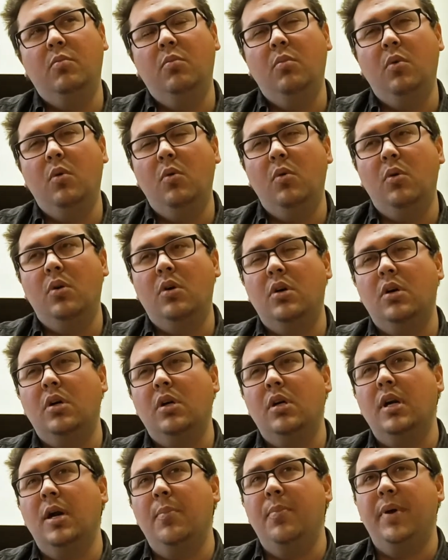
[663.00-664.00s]

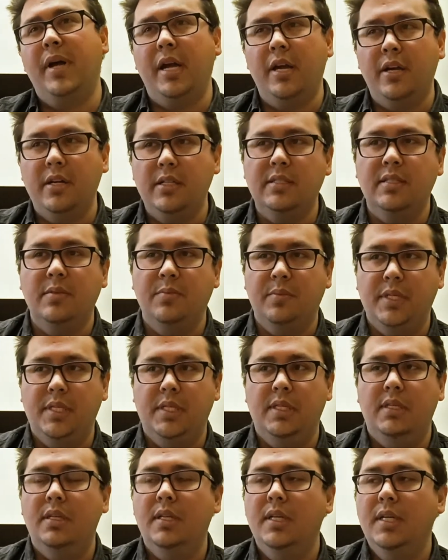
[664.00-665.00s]
more apparent to me
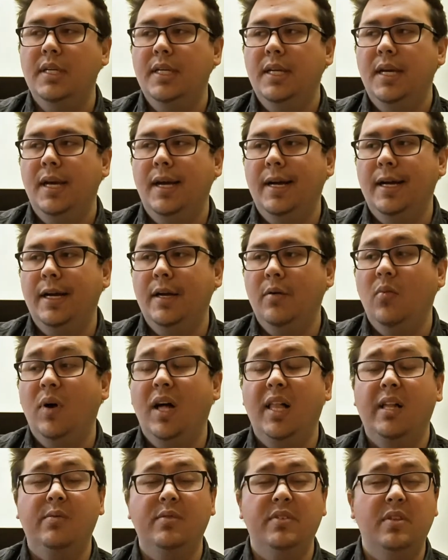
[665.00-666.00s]

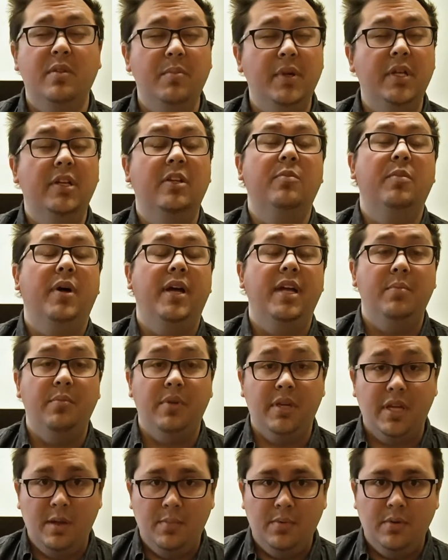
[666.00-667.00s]
while I was in the middle of my
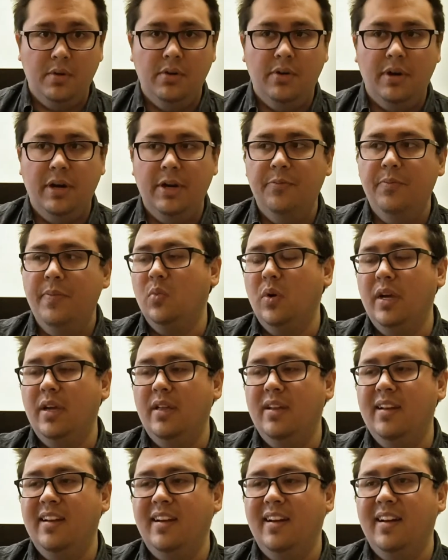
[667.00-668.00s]
MBA program.
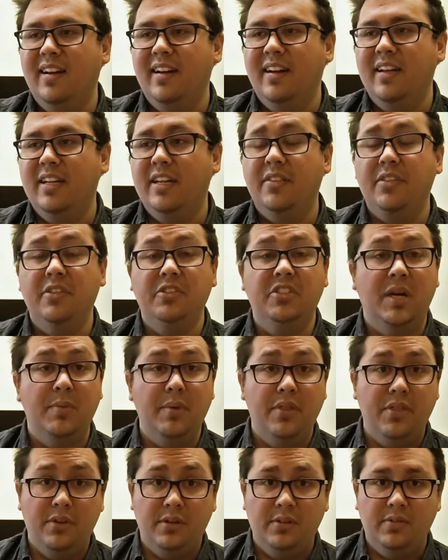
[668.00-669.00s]
When I got the job
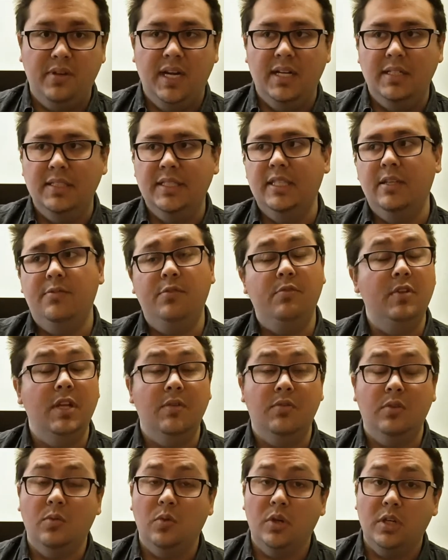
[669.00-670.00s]
at Thunder Valley, and if you've
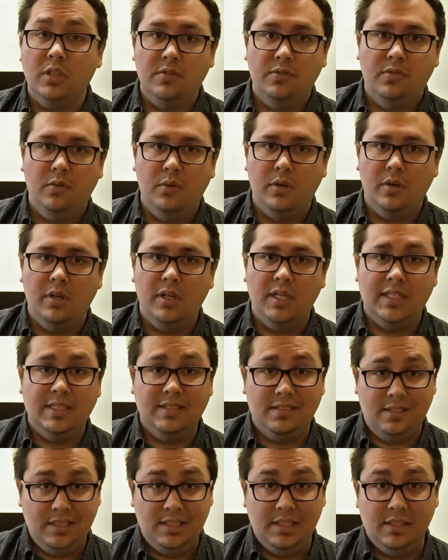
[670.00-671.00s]
never worked for a
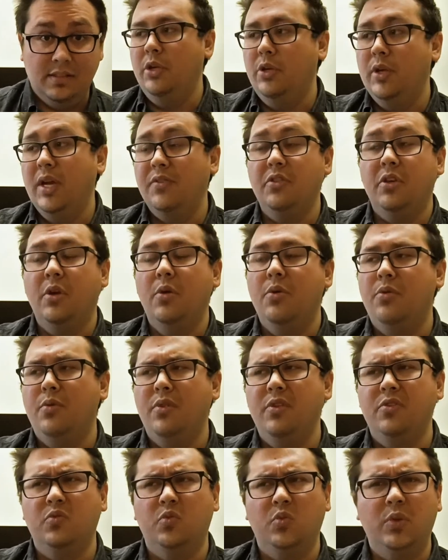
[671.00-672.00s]
casino, you have to go through
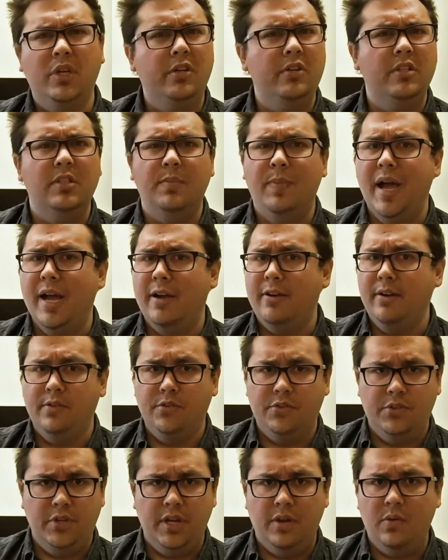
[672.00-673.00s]
this rigorous
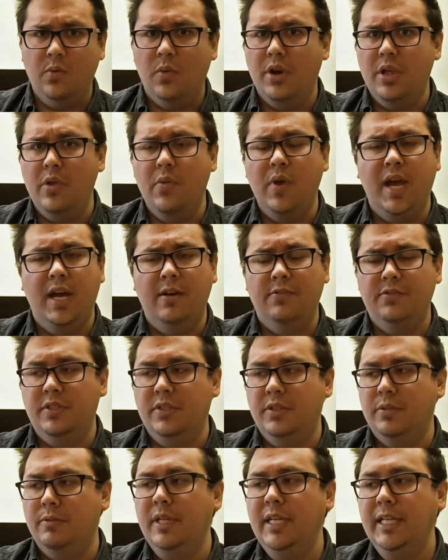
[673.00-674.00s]
background check where you have
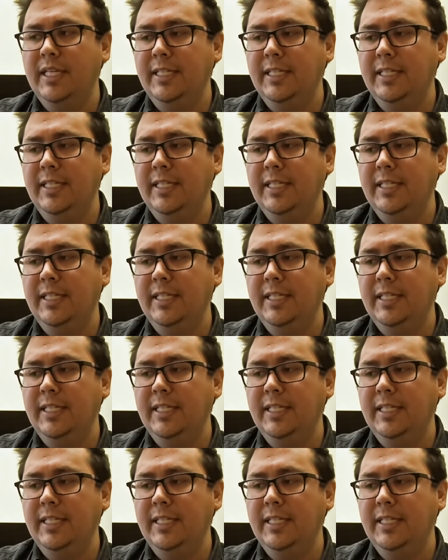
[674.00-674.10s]
to